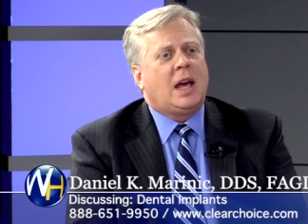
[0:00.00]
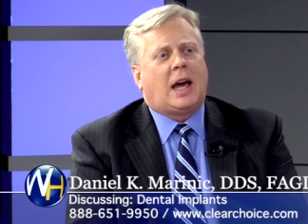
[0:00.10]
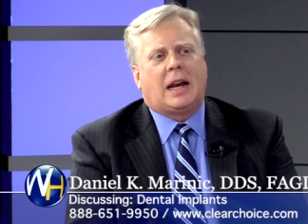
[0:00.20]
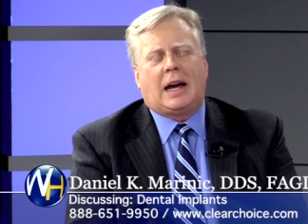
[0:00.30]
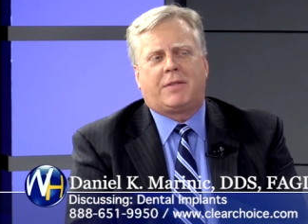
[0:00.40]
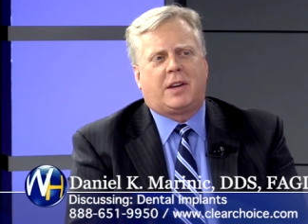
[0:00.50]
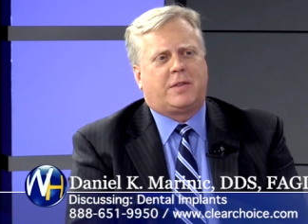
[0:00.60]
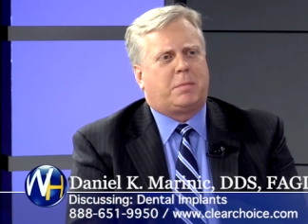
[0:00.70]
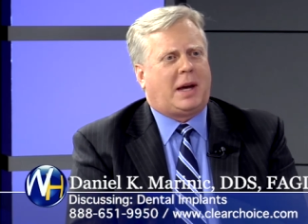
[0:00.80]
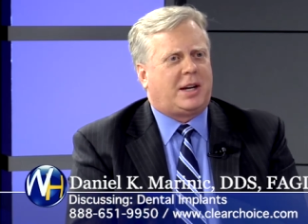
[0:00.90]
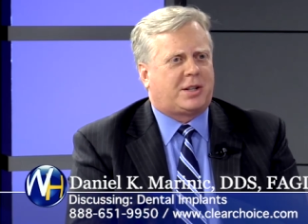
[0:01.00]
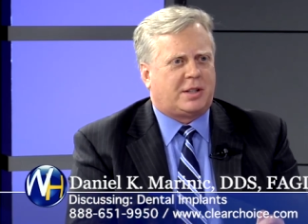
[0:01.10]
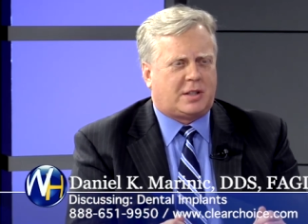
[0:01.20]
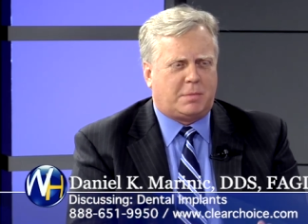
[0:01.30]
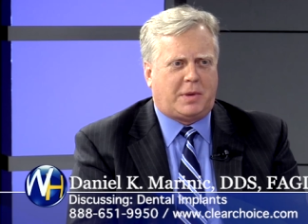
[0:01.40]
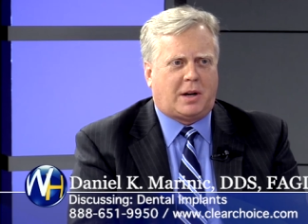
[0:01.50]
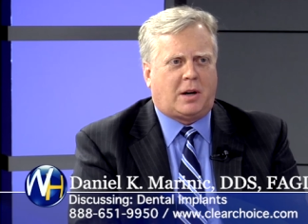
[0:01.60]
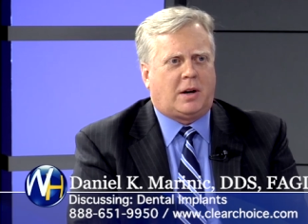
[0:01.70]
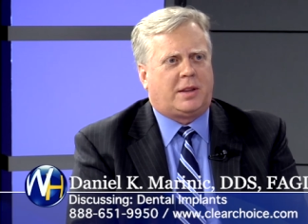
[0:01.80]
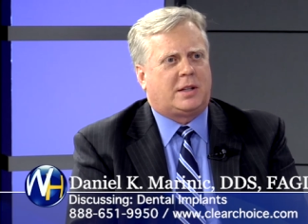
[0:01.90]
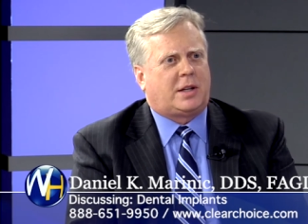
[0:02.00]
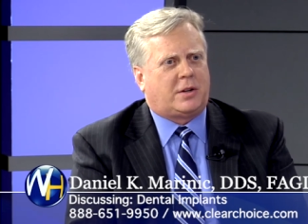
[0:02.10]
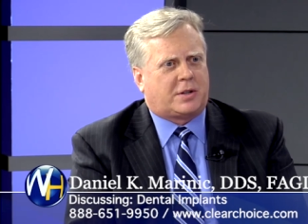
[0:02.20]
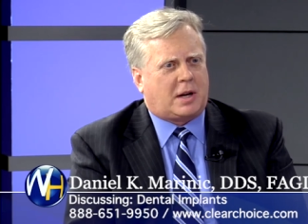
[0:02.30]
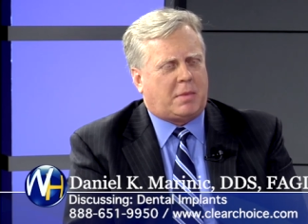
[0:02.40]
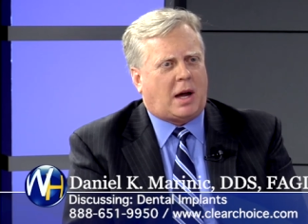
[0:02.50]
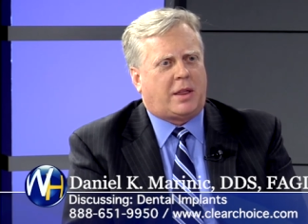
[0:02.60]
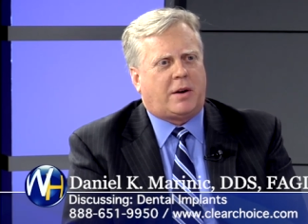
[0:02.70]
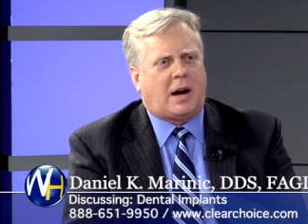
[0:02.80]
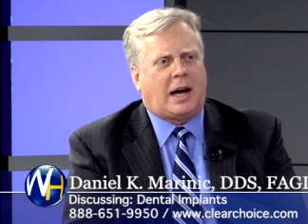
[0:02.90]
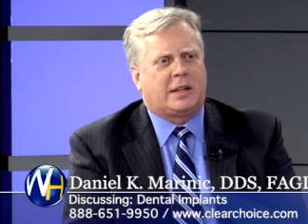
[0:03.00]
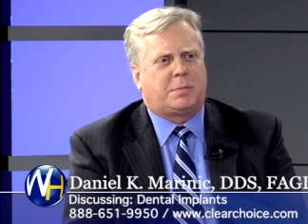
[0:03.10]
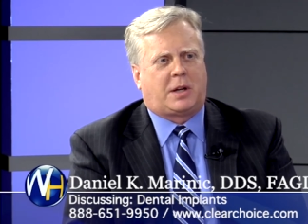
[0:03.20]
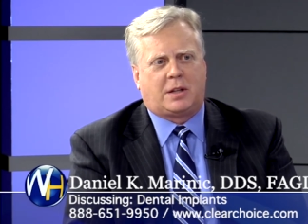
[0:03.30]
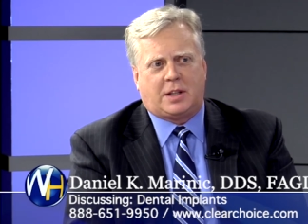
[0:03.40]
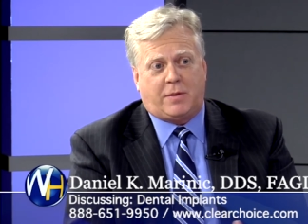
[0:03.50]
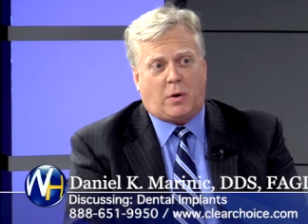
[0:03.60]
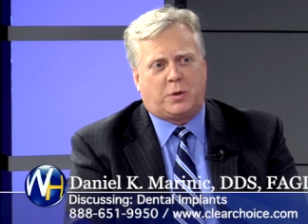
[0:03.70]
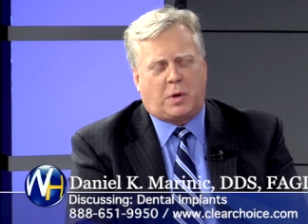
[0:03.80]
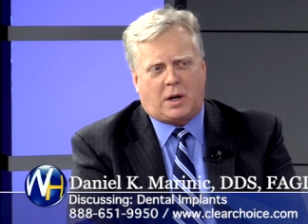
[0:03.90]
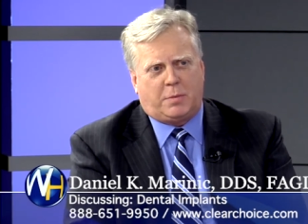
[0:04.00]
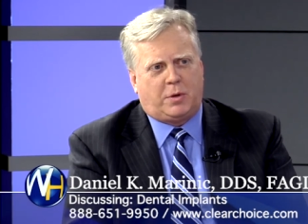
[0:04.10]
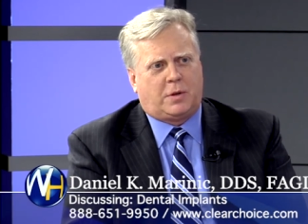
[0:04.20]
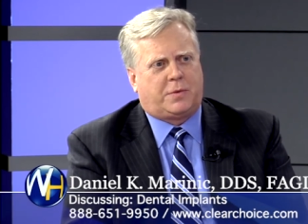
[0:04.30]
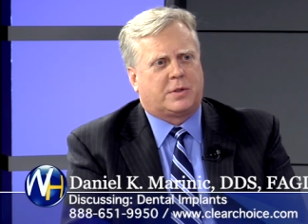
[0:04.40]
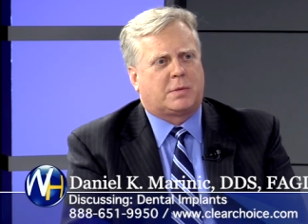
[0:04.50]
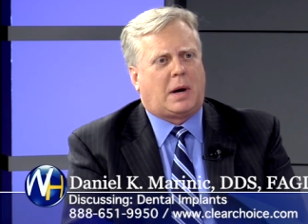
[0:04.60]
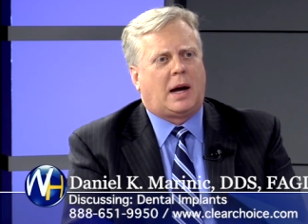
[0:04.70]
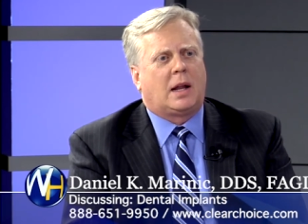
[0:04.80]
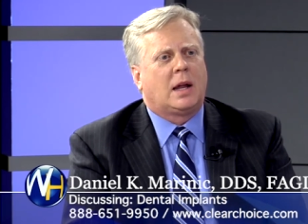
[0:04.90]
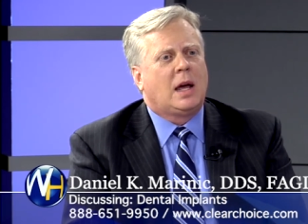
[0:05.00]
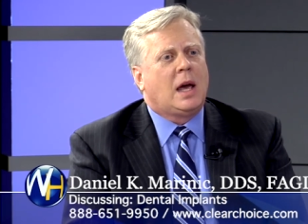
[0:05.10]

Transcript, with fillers: and I've given patients the mirror and the tears come out of their eyes because they've always wanted a beautiful smile.